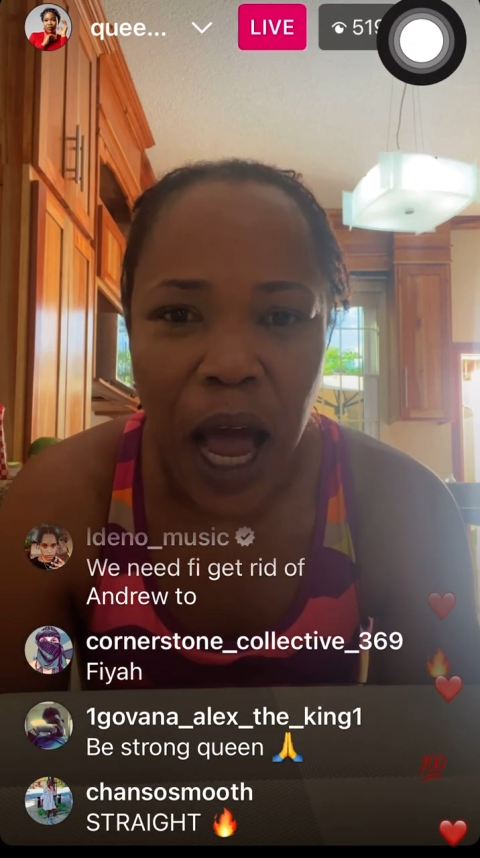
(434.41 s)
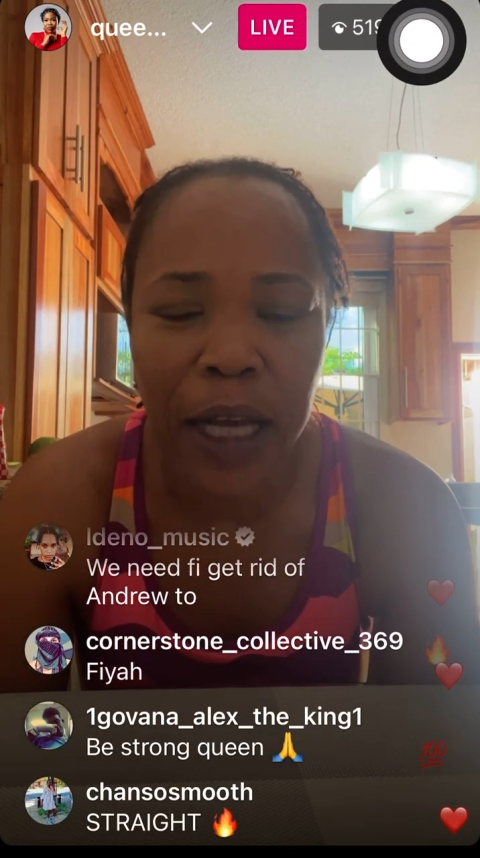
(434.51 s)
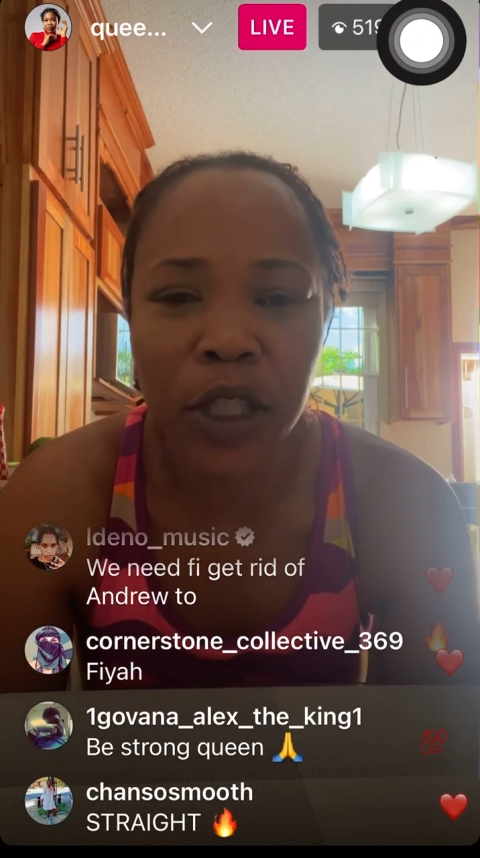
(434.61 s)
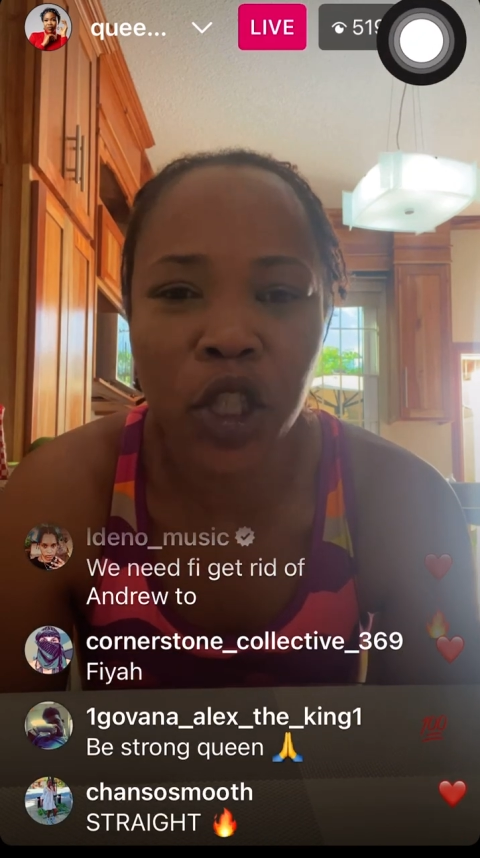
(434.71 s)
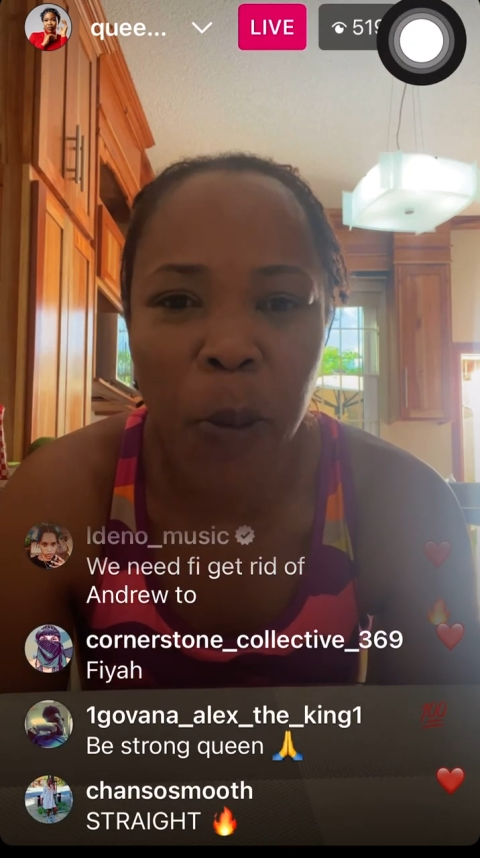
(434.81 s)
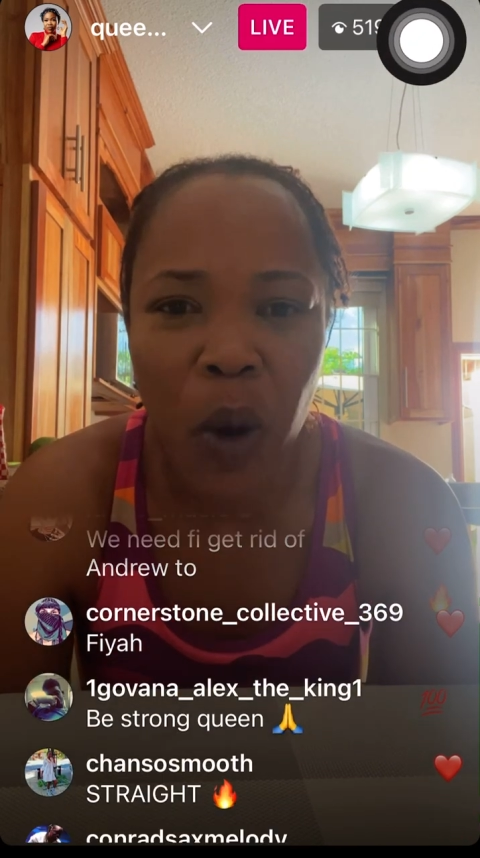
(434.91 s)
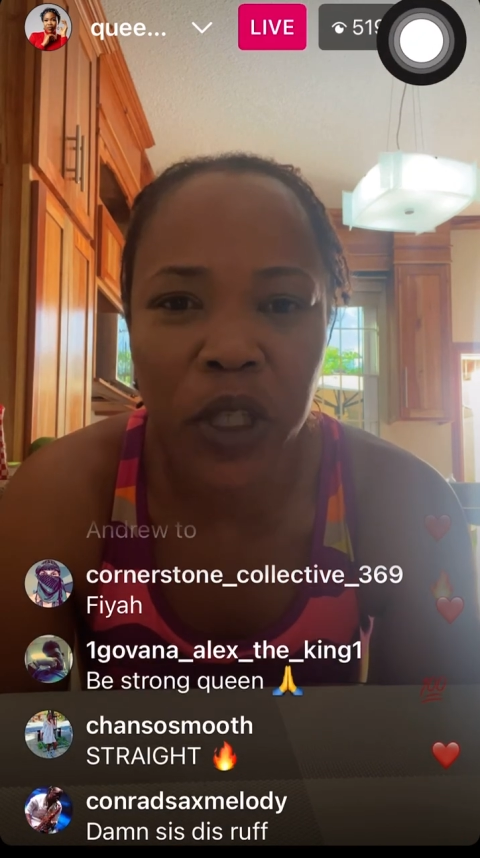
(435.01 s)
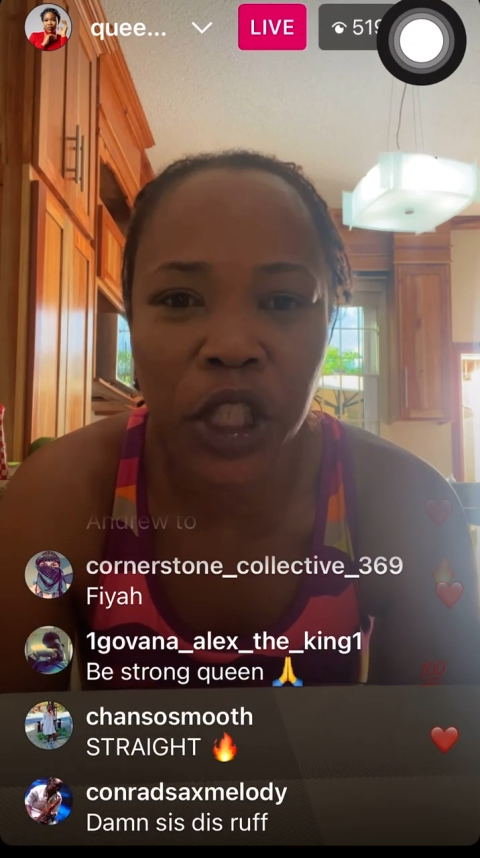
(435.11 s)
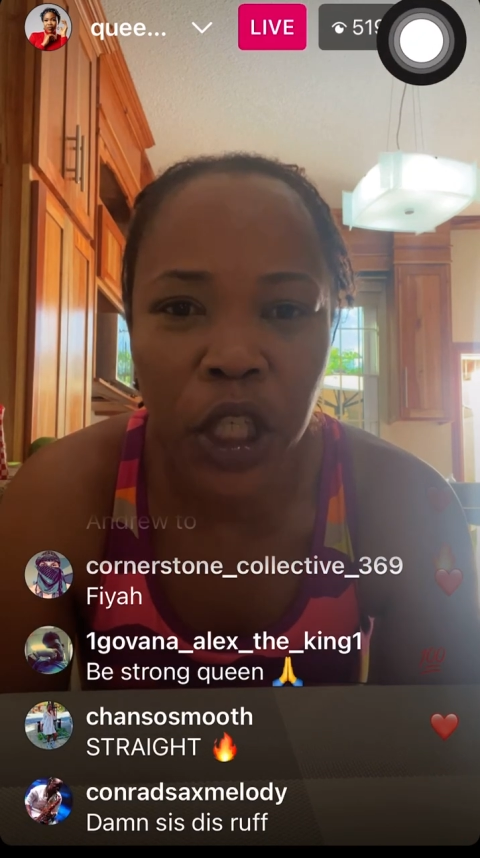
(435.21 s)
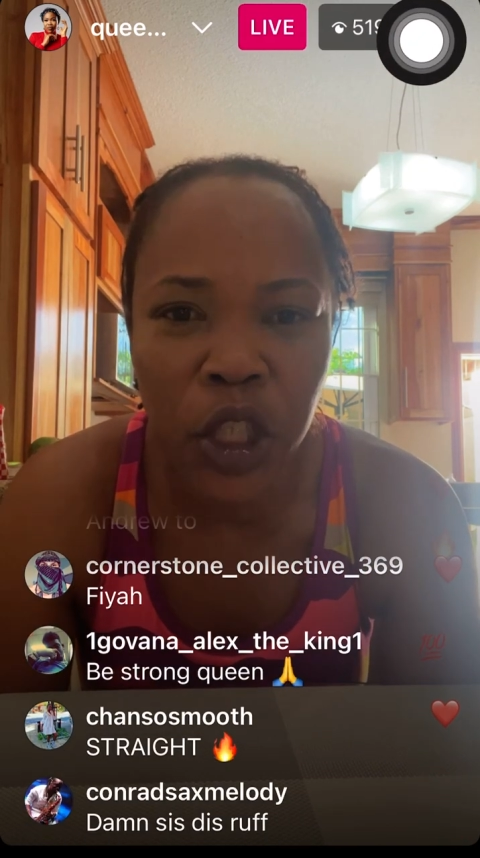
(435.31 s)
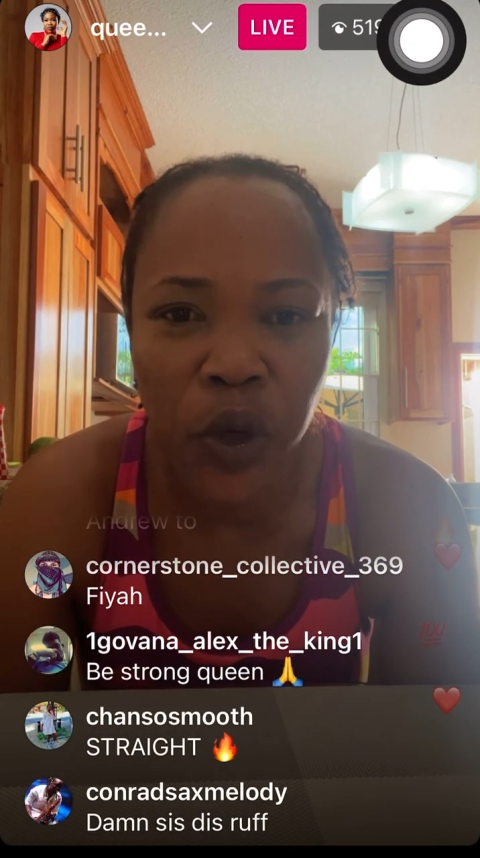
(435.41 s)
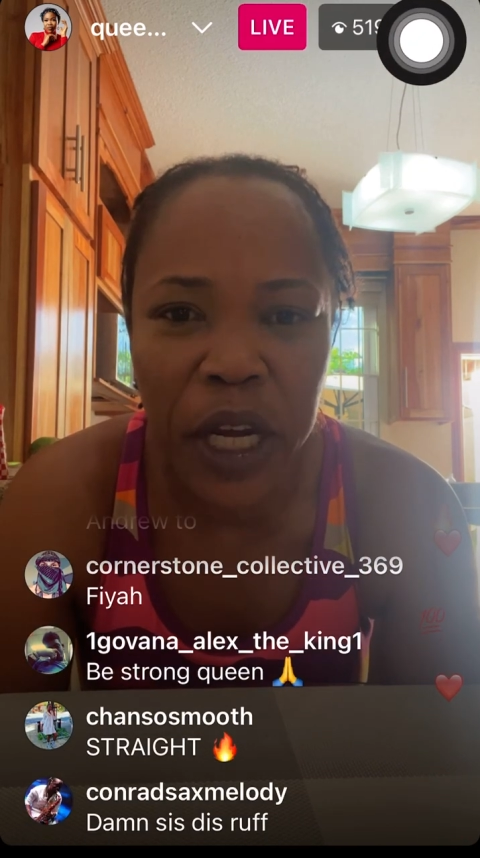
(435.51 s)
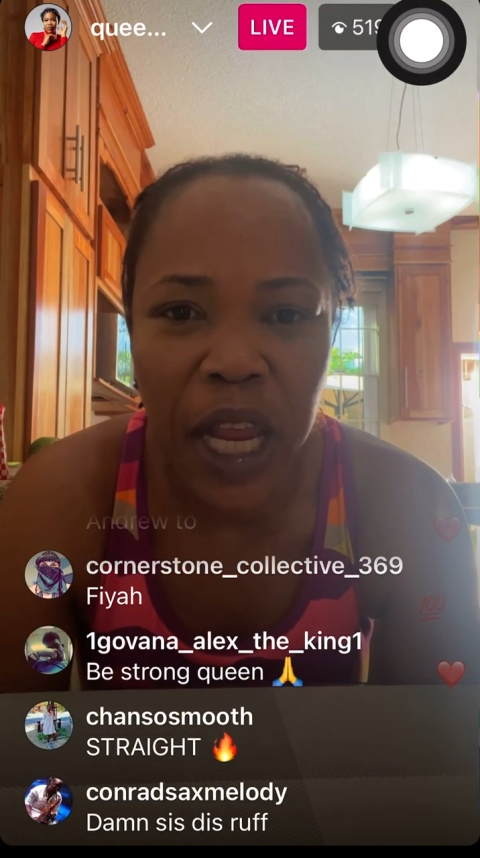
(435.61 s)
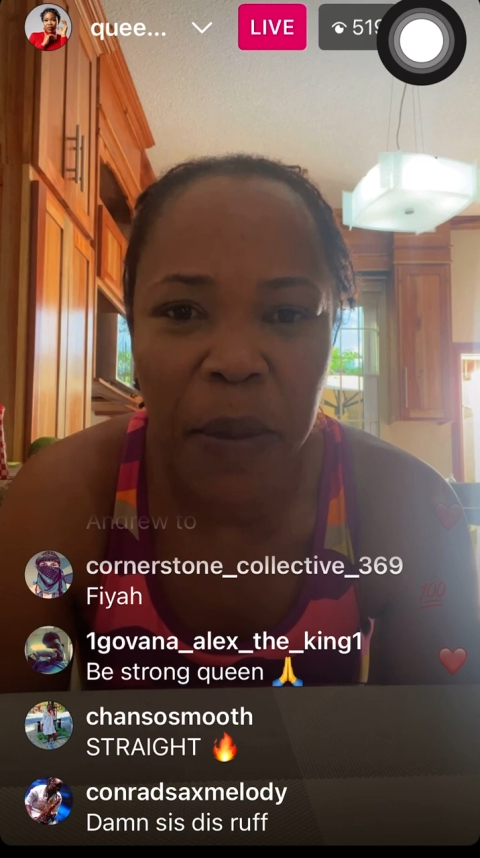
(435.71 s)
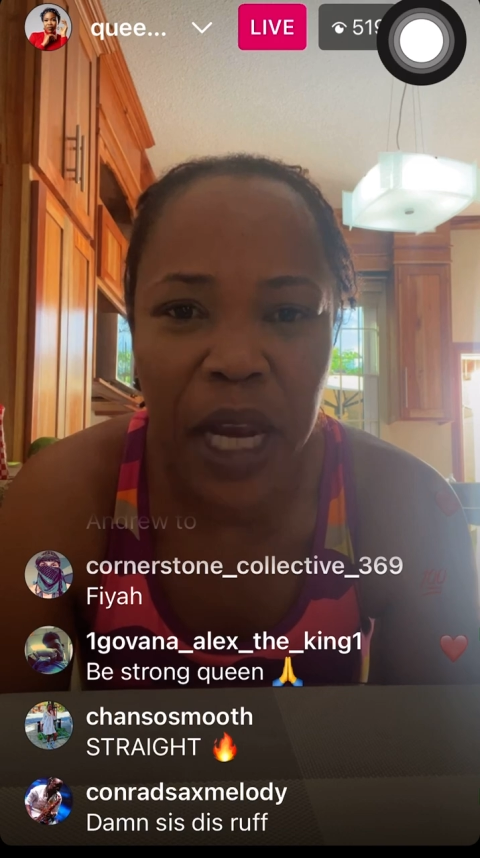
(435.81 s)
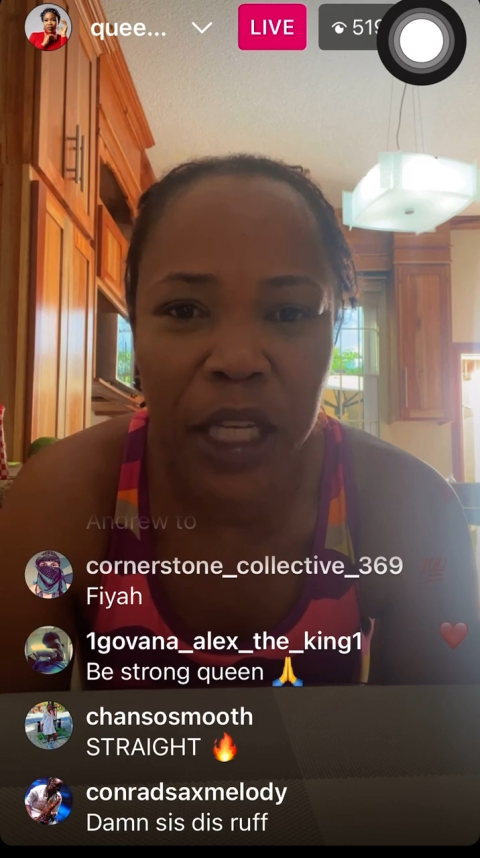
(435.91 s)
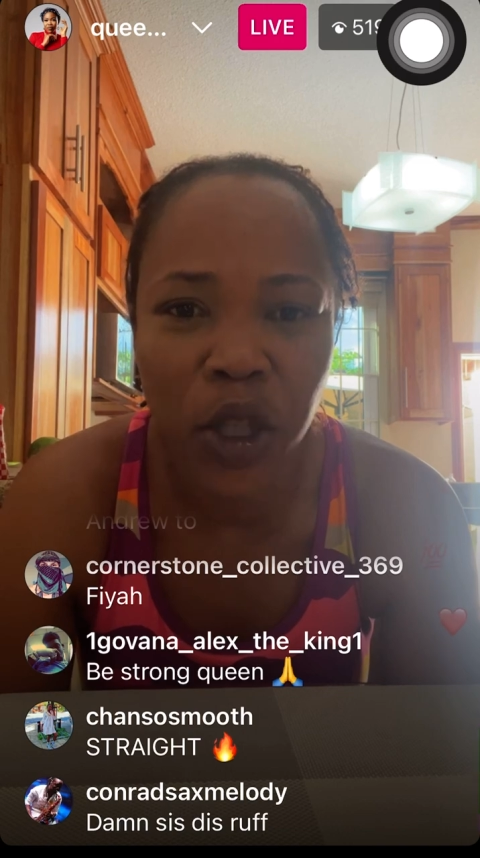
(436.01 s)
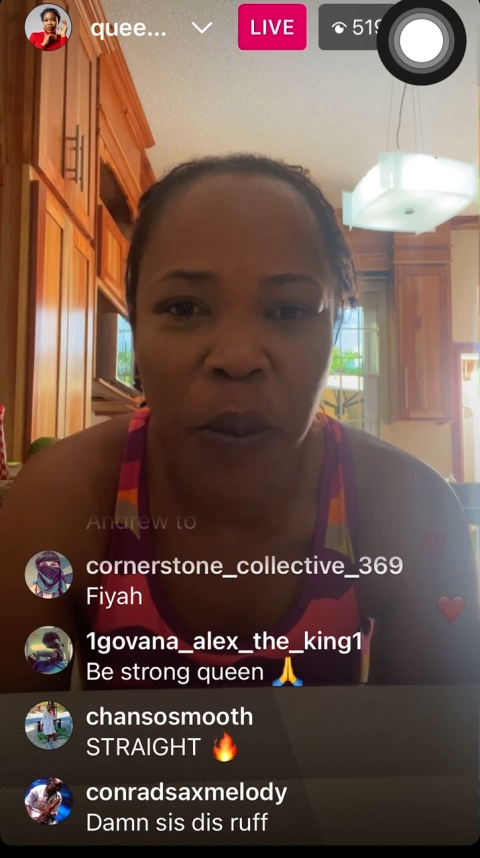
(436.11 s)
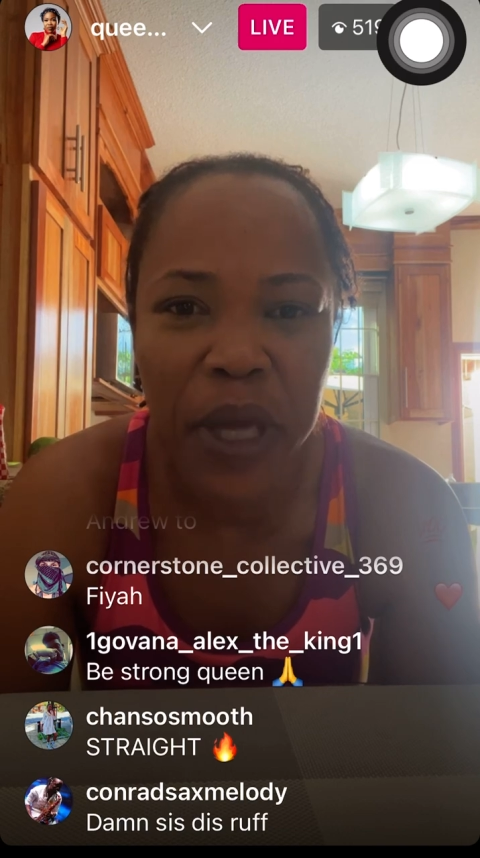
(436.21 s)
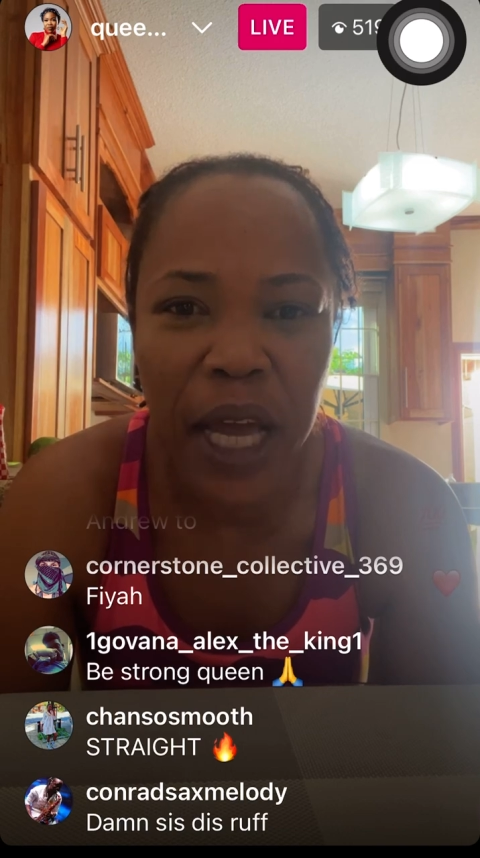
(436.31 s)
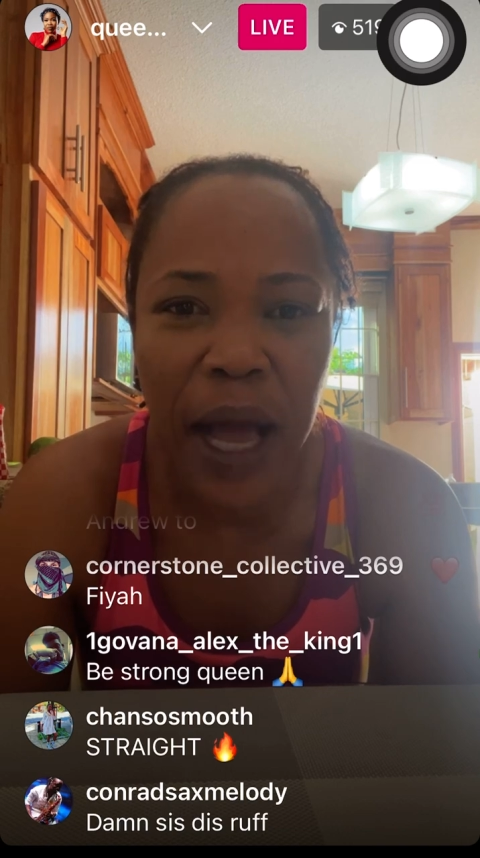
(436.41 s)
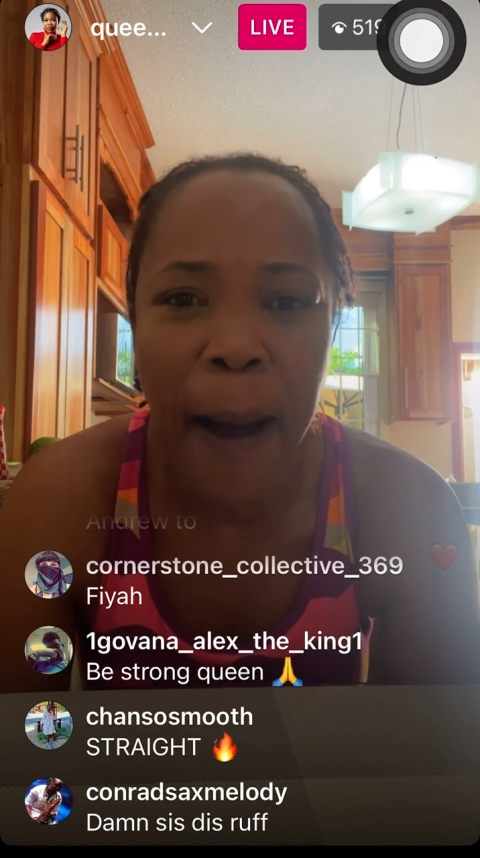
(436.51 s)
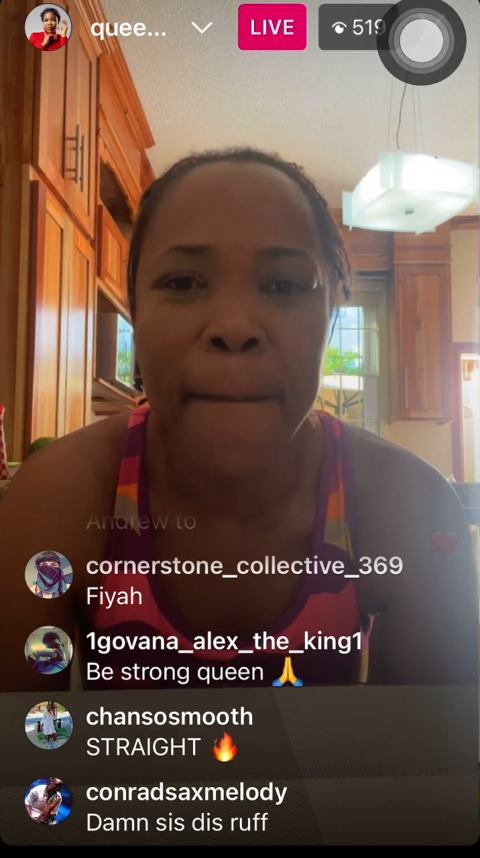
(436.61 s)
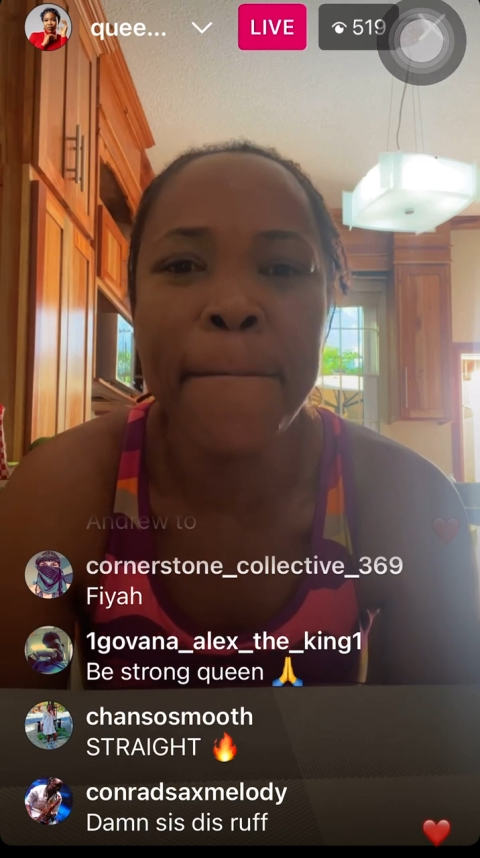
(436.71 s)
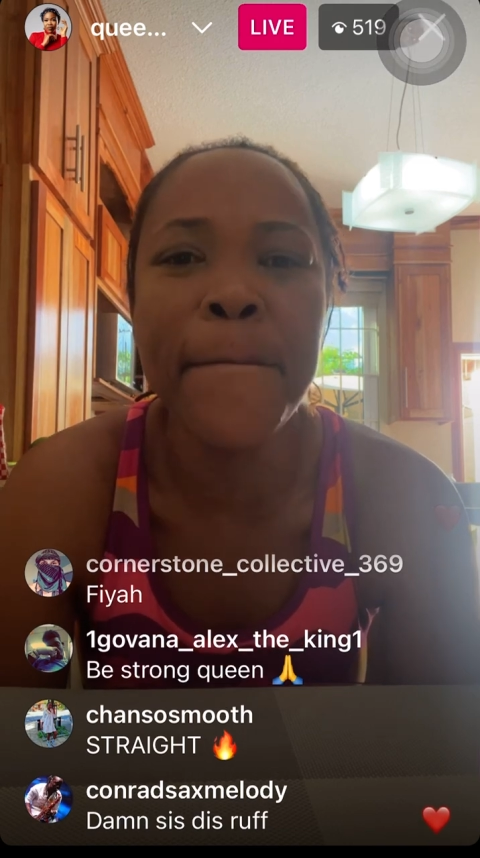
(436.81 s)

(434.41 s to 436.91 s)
and some of the children them in Jamaica